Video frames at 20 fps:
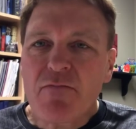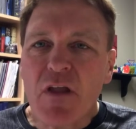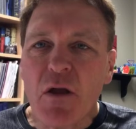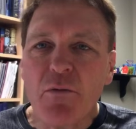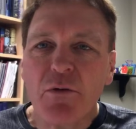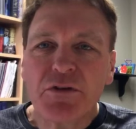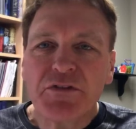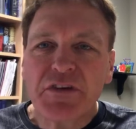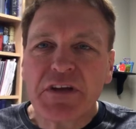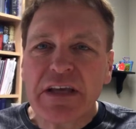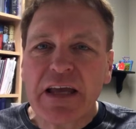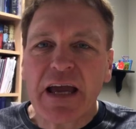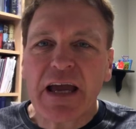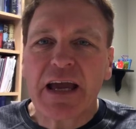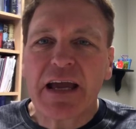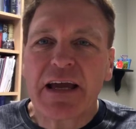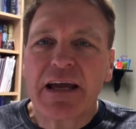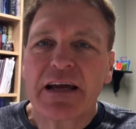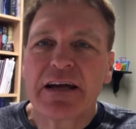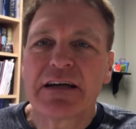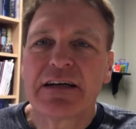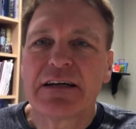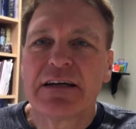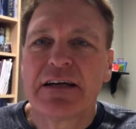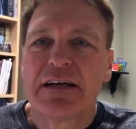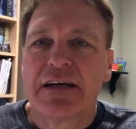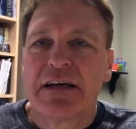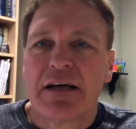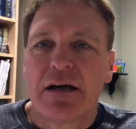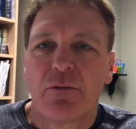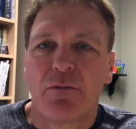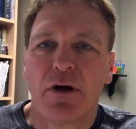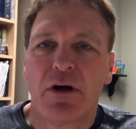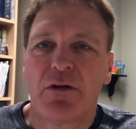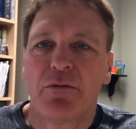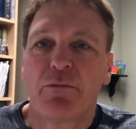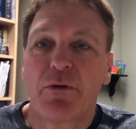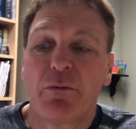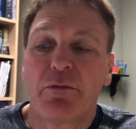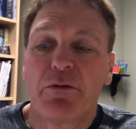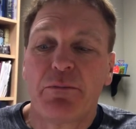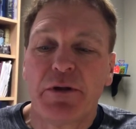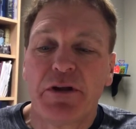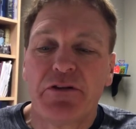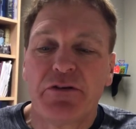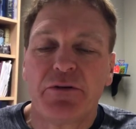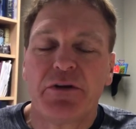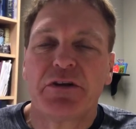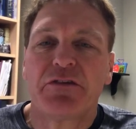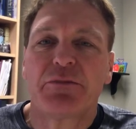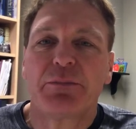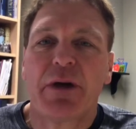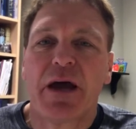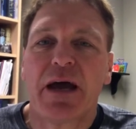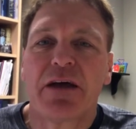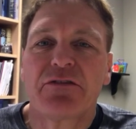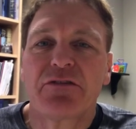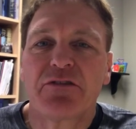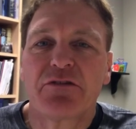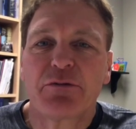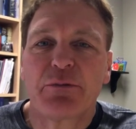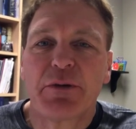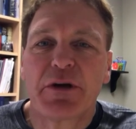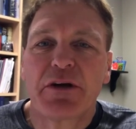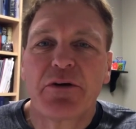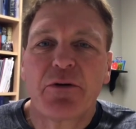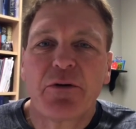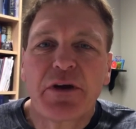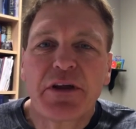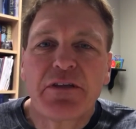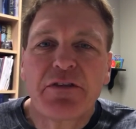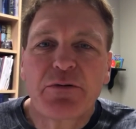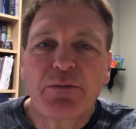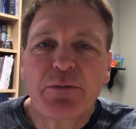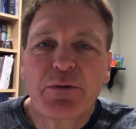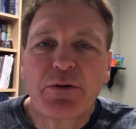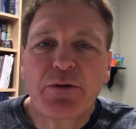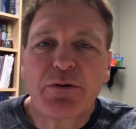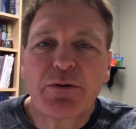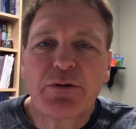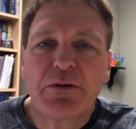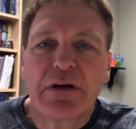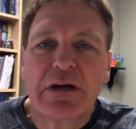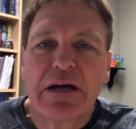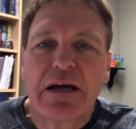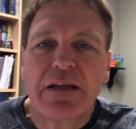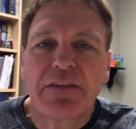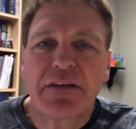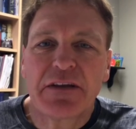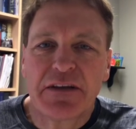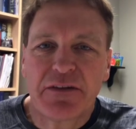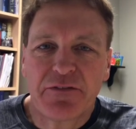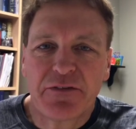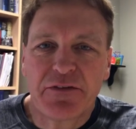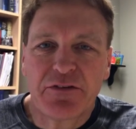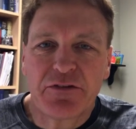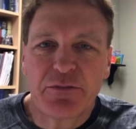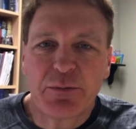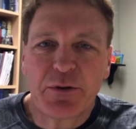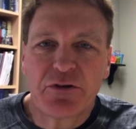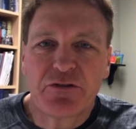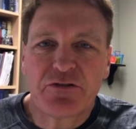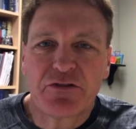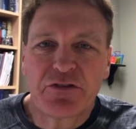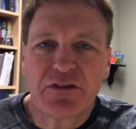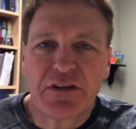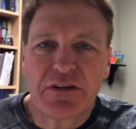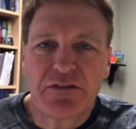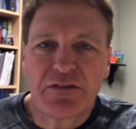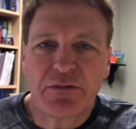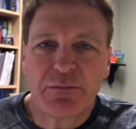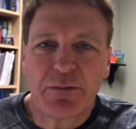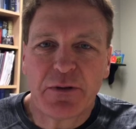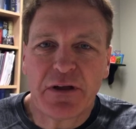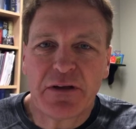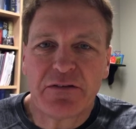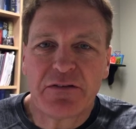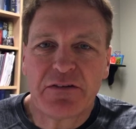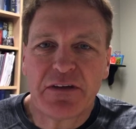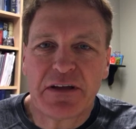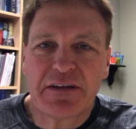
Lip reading: Well, what we've been doing as pastors, we've been going through the different spiritual disciplines.